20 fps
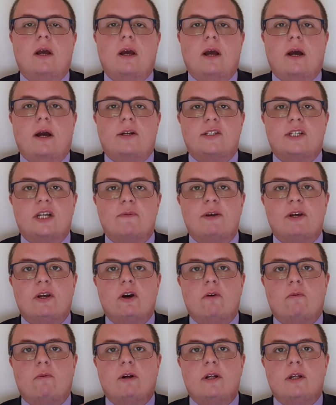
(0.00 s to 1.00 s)
And so we
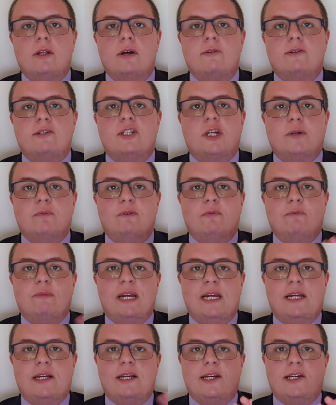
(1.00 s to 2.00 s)
got one of those double
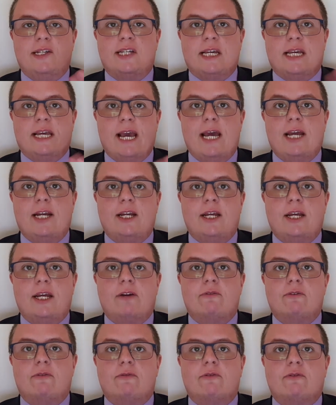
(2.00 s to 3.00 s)
meanings again
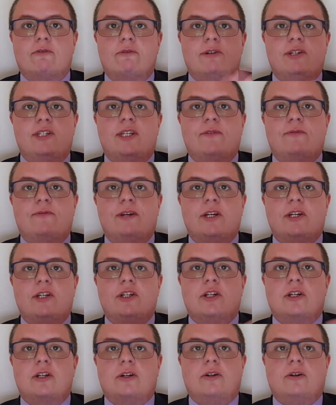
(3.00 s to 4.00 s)
here of
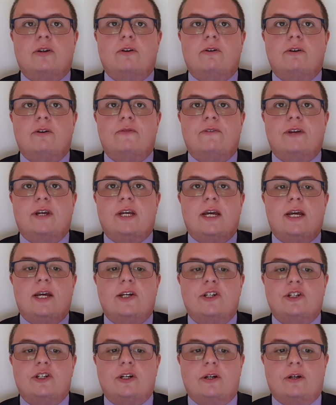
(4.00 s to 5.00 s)
crucifixion and
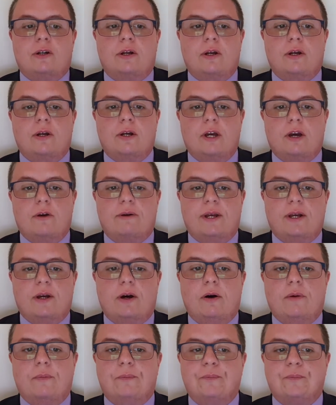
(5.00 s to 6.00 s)
glorification going
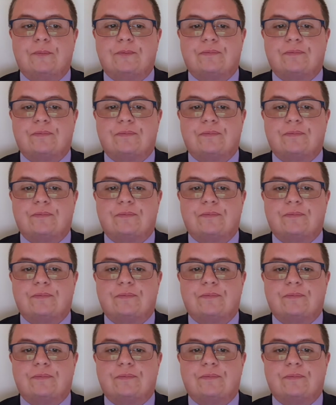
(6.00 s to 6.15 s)
on.